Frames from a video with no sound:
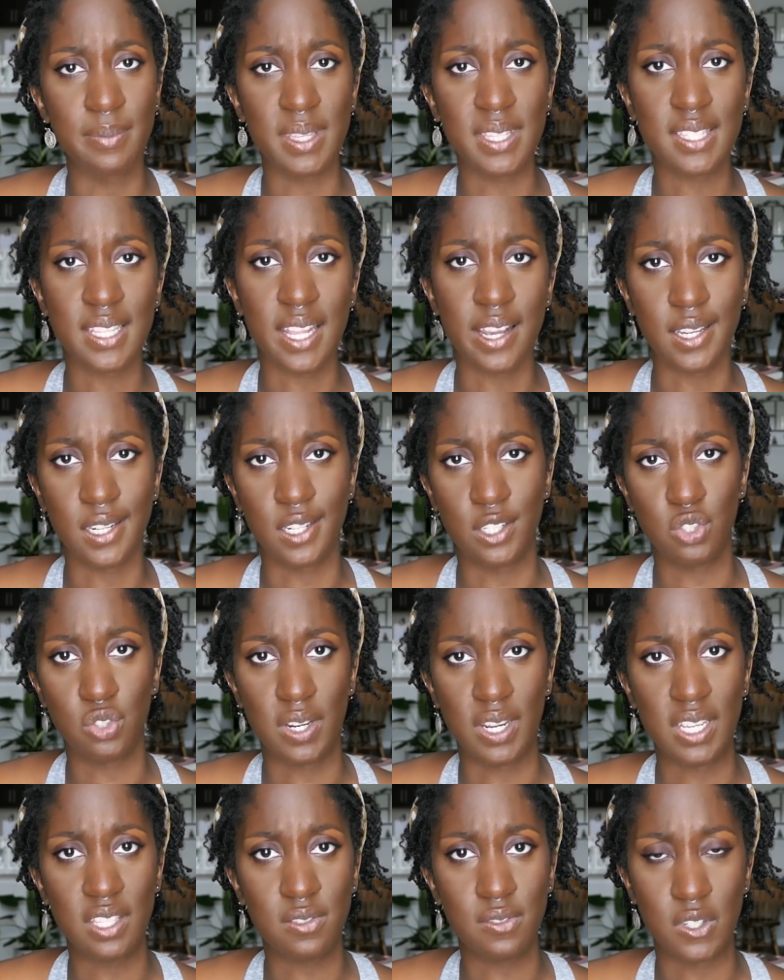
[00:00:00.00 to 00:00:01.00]
That's not going to
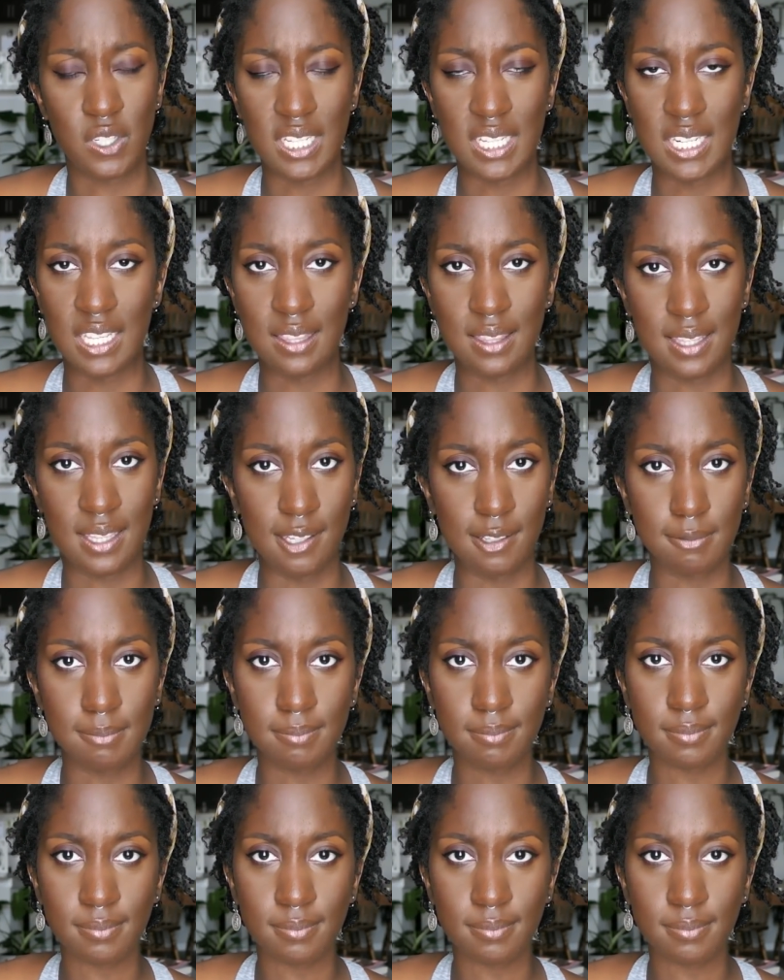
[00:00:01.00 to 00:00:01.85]
transfer to anything.